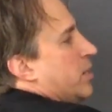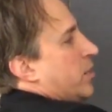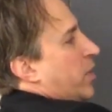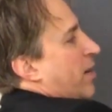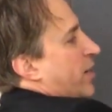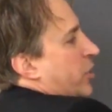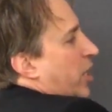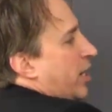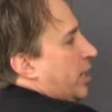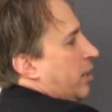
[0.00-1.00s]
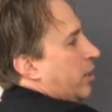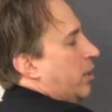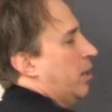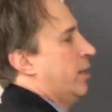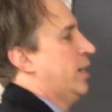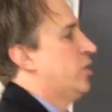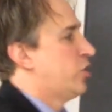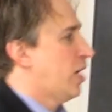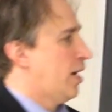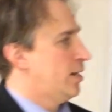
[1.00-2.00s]
So we have a jugular on each
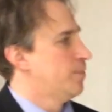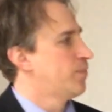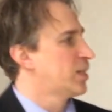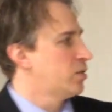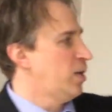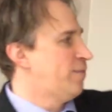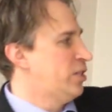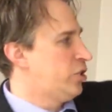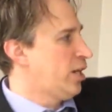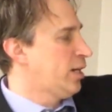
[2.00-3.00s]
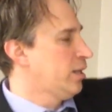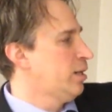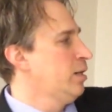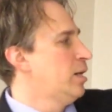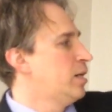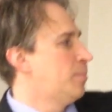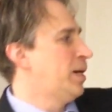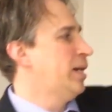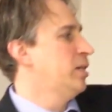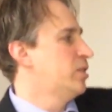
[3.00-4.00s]
side. So we have the jugular, the
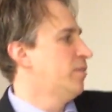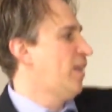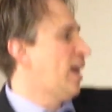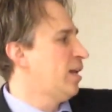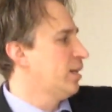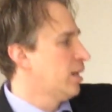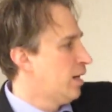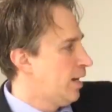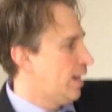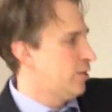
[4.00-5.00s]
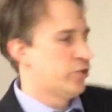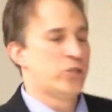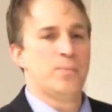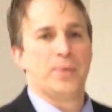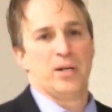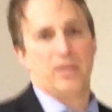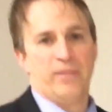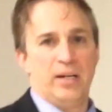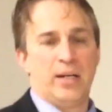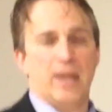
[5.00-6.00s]
brachiocephalic, and the superior
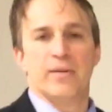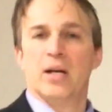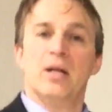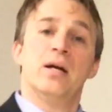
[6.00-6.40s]
vena cava.